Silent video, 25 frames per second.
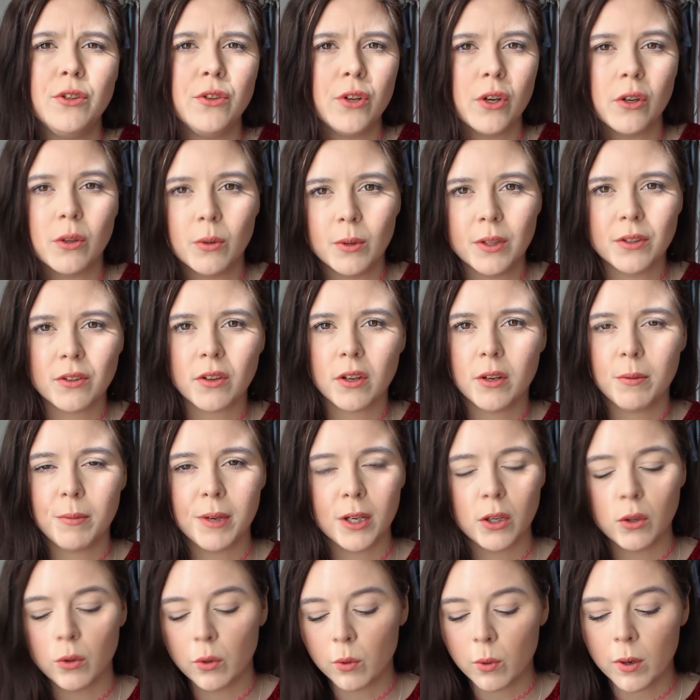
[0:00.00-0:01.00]
you know it's going to
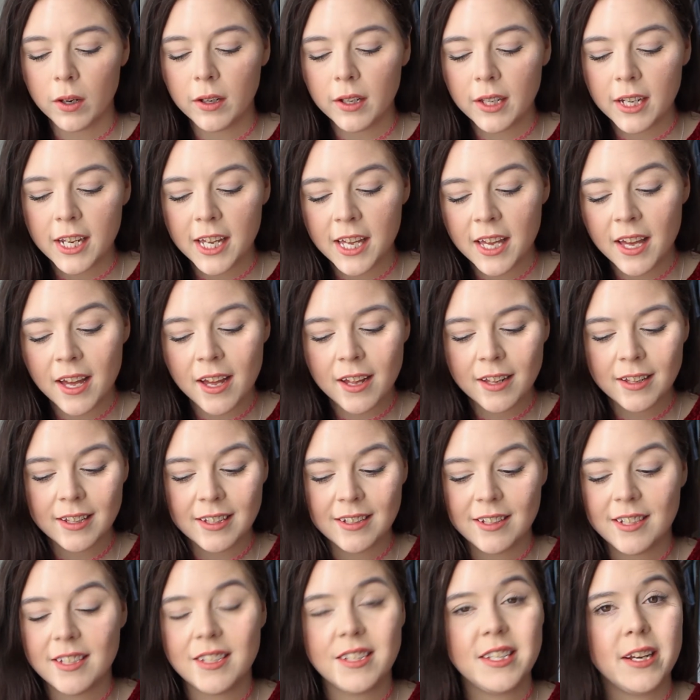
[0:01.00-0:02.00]
be good quality,
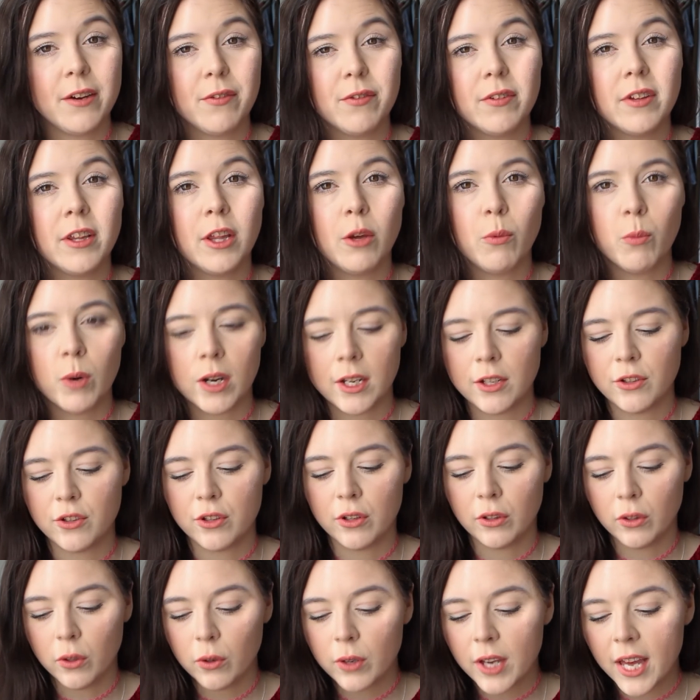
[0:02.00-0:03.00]
then it's definitely one
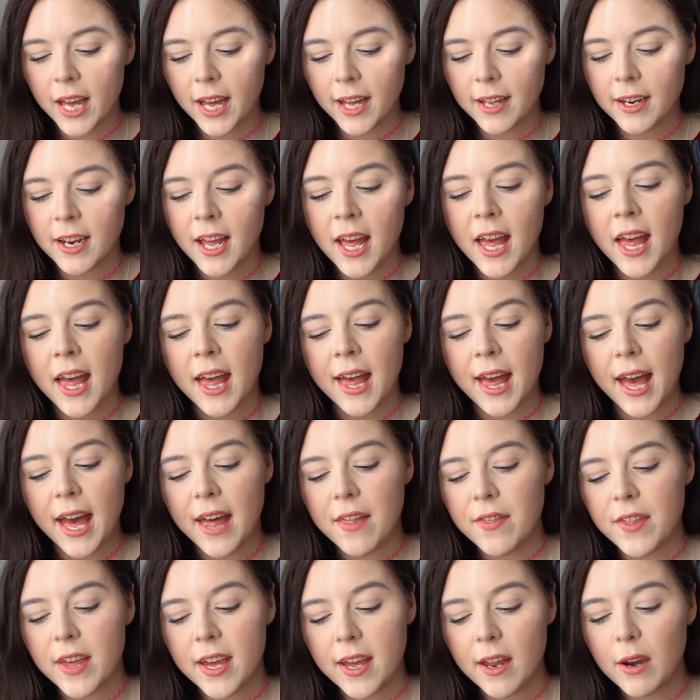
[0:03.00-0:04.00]
to look at.
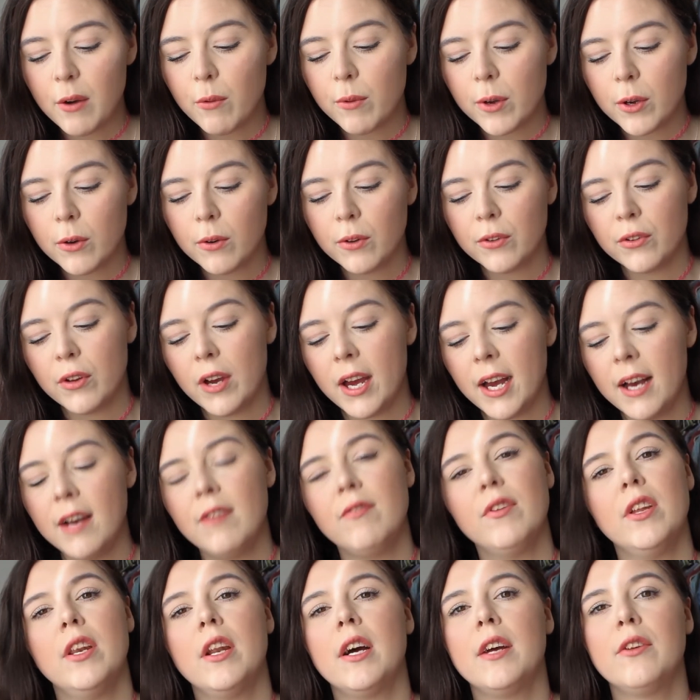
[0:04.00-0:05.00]
And then we also
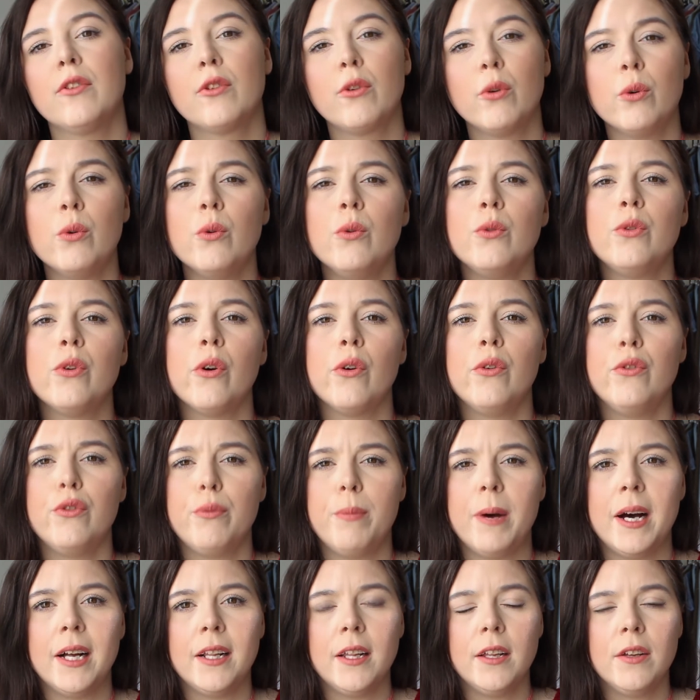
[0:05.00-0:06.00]
have a nice cool
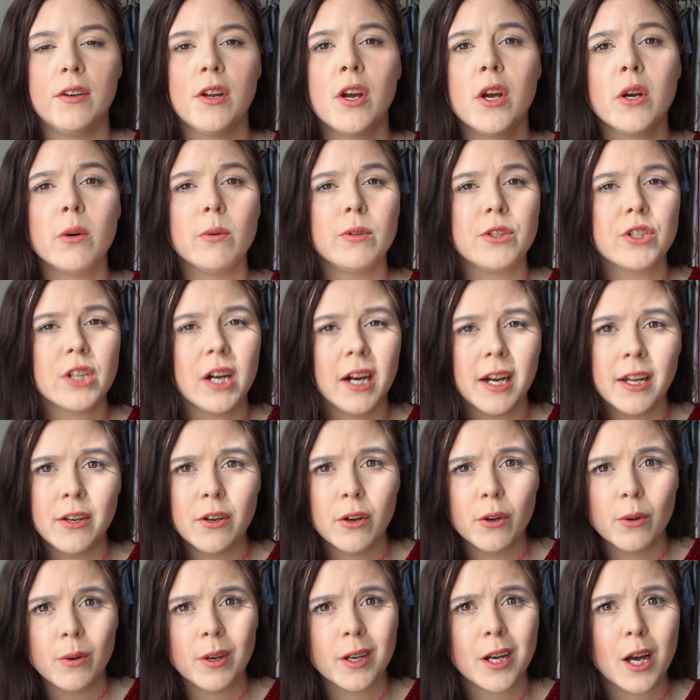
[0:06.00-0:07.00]
toned palette, which I
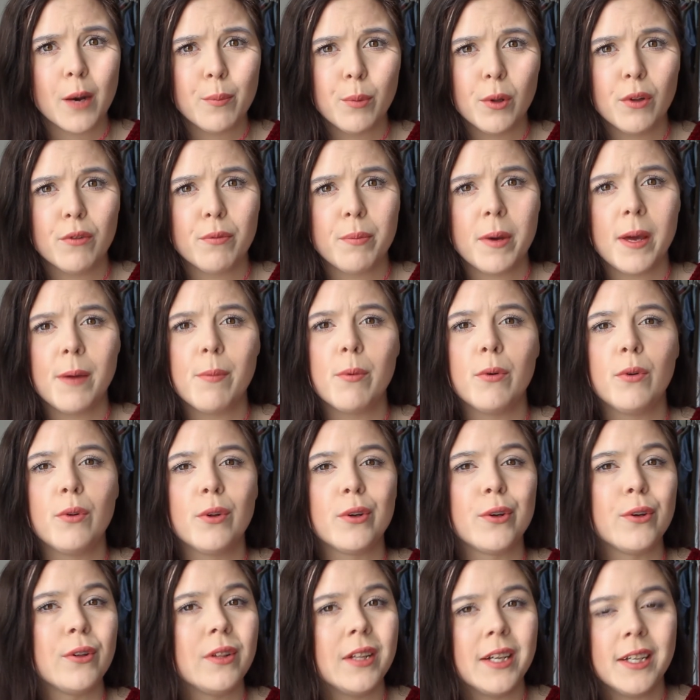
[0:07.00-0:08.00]
know a couple of
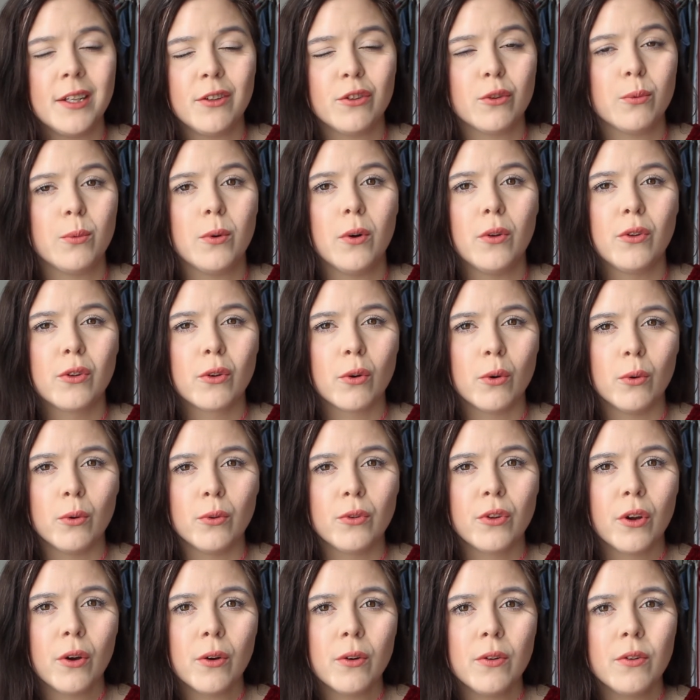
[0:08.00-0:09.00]
people who lean towards
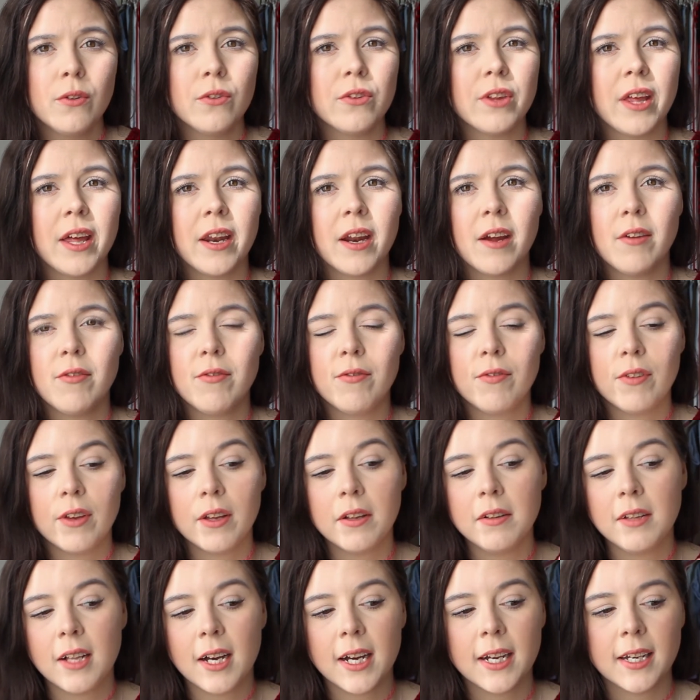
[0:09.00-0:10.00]
cool tones, and I
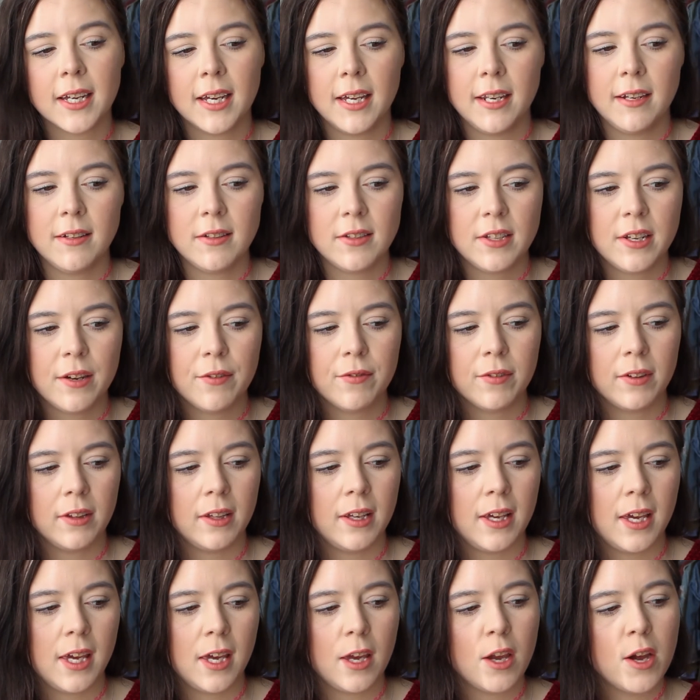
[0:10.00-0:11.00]
feel like it is
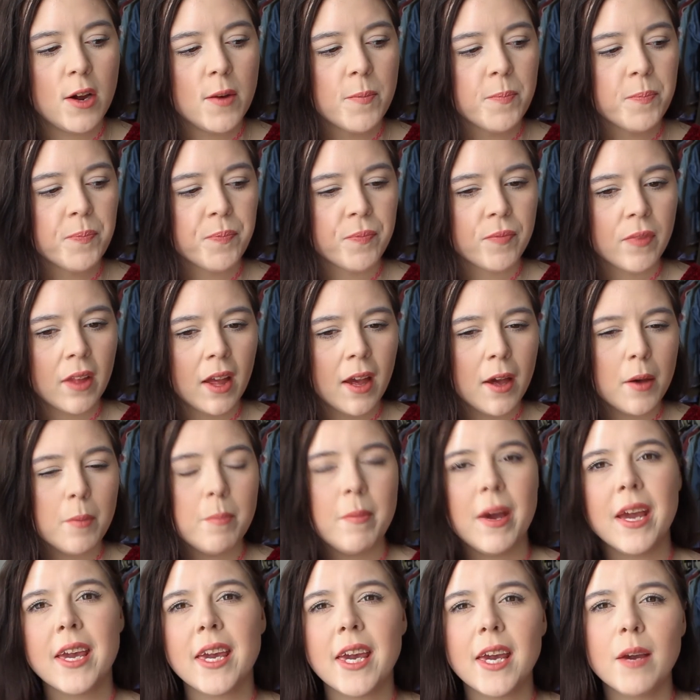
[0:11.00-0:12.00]
definitely
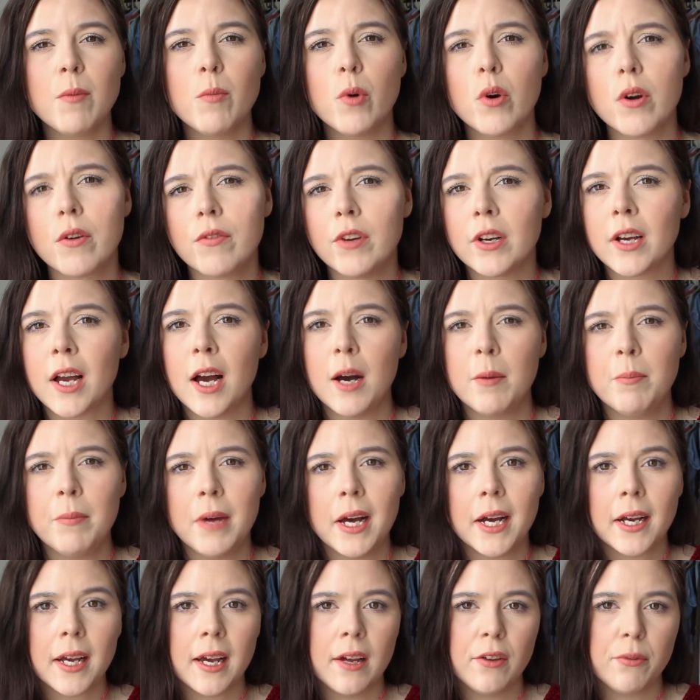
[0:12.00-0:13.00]
making more of a
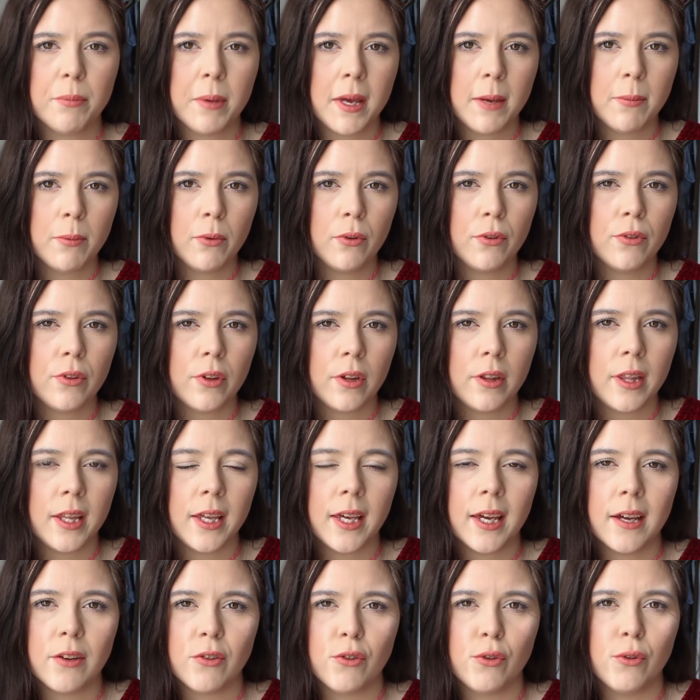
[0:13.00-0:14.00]
comeback as people slowly
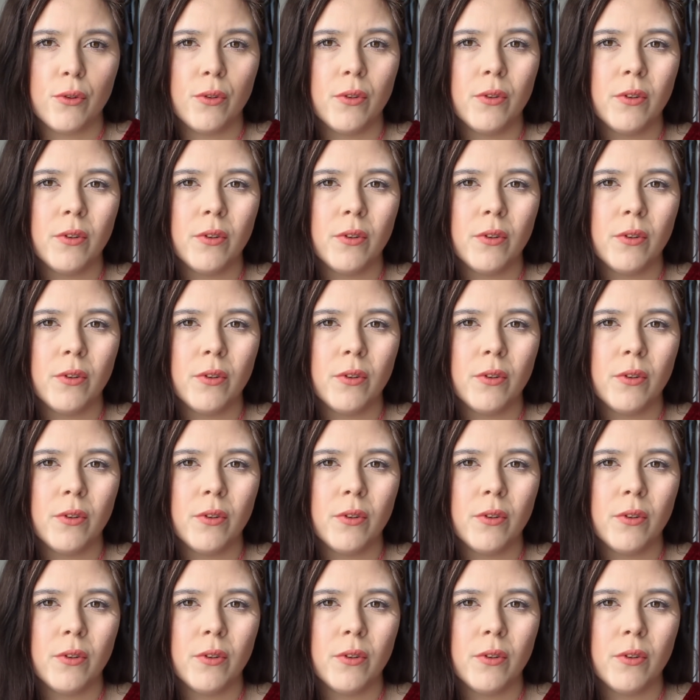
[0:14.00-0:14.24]
get